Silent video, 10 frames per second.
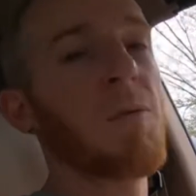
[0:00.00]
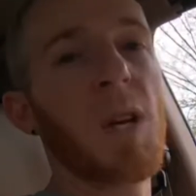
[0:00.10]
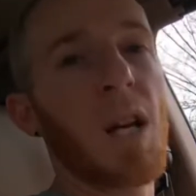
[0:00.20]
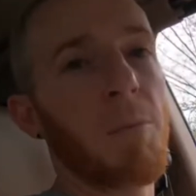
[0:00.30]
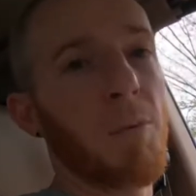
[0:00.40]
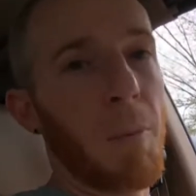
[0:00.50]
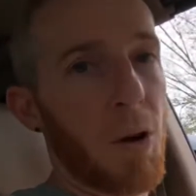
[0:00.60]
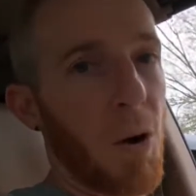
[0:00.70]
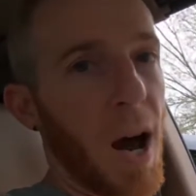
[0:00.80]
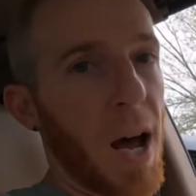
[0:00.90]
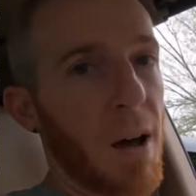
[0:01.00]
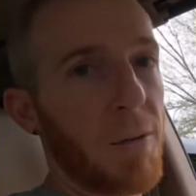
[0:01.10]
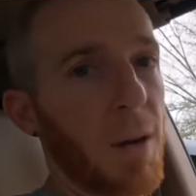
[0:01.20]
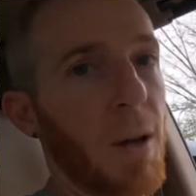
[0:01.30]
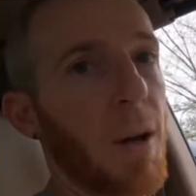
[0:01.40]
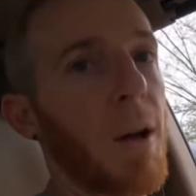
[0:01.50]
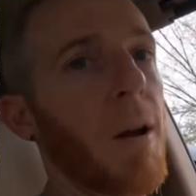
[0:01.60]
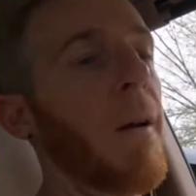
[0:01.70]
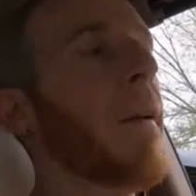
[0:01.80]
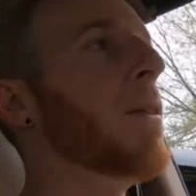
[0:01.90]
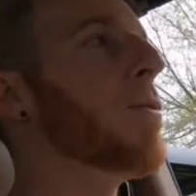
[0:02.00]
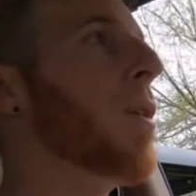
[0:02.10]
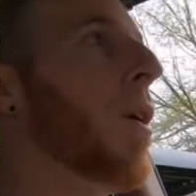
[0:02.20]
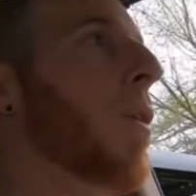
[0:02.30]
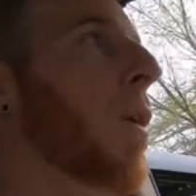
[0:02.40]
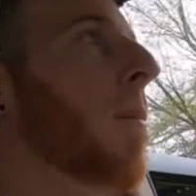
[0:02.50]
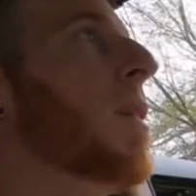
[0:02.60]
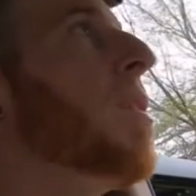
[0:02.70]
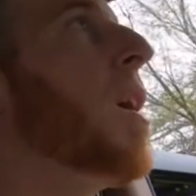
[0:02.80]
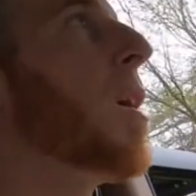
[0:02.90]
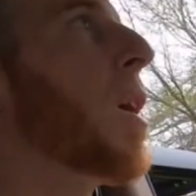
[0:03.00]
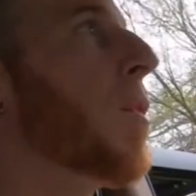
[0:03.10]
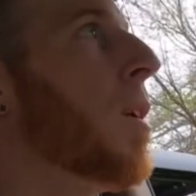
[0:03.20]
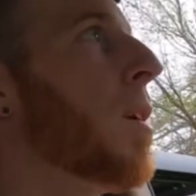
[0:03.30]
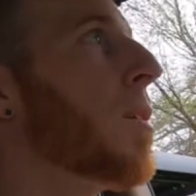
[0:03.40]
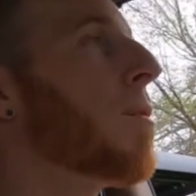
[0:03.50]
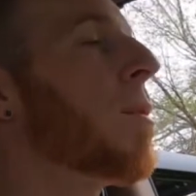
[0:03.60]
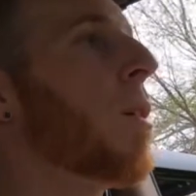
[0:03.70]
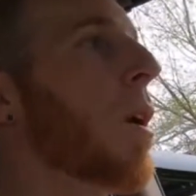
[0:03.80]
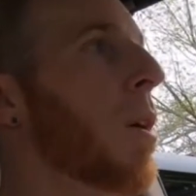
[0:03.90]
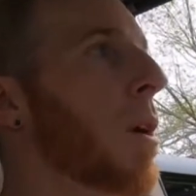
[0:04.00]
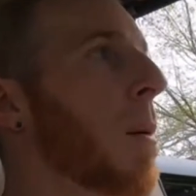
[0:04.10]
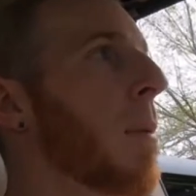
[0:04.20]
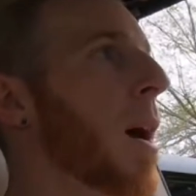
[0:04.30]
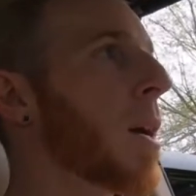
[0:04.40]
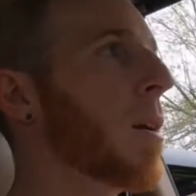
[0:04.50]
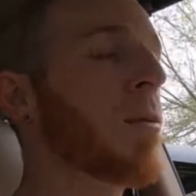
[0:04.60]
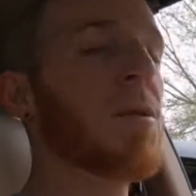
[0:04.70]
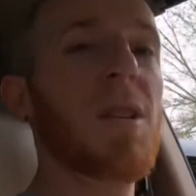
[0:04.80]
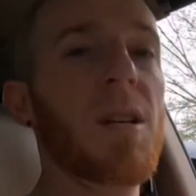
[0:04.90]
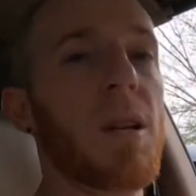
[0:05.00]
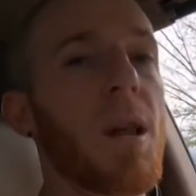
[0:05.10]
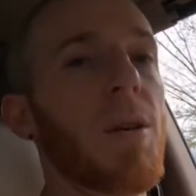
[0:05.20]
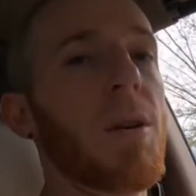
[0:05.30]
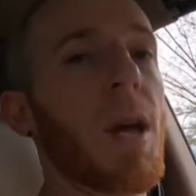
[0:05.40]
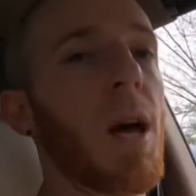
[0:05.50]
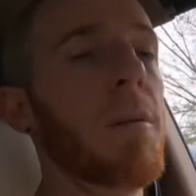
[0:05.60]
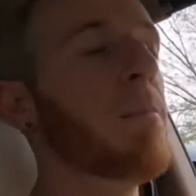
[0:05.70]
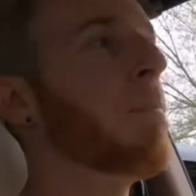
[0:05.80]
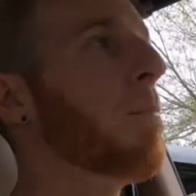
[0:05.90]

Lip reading: if you get them from the draft. So I'm gonna take care of this. I'll come back and I'll see you another time.